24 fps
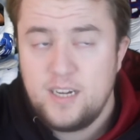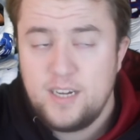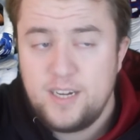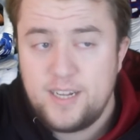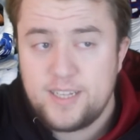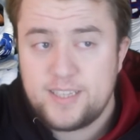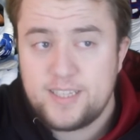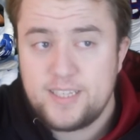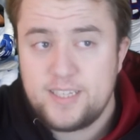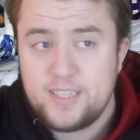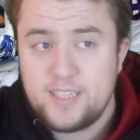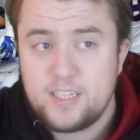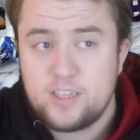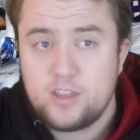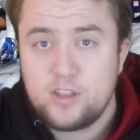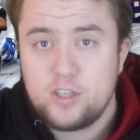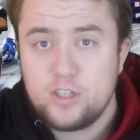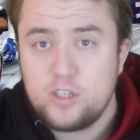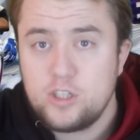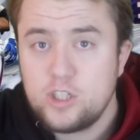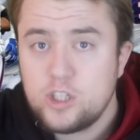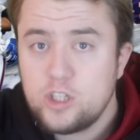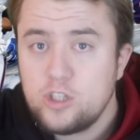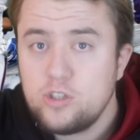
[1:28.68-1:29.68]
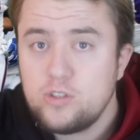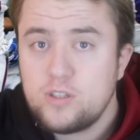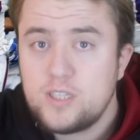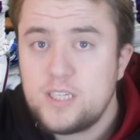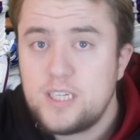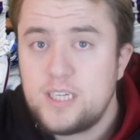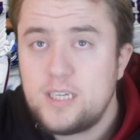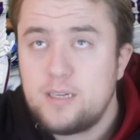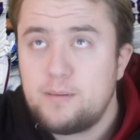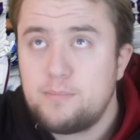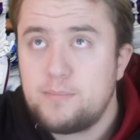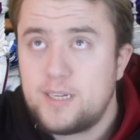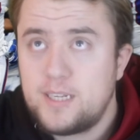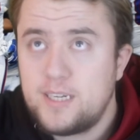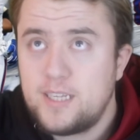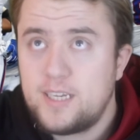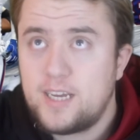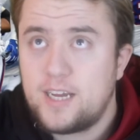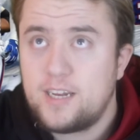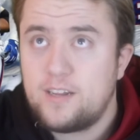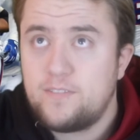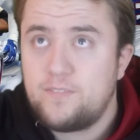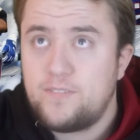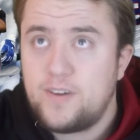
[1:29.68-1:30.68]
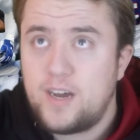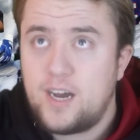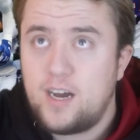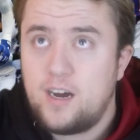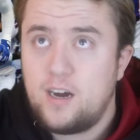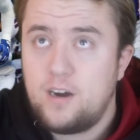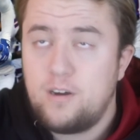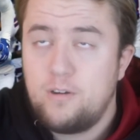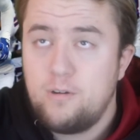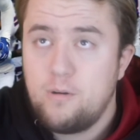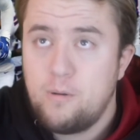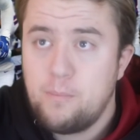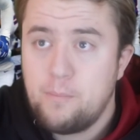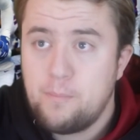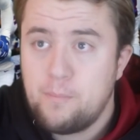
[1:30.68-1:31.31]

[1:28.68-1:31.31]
let's see, there's 32 teams in the NFL.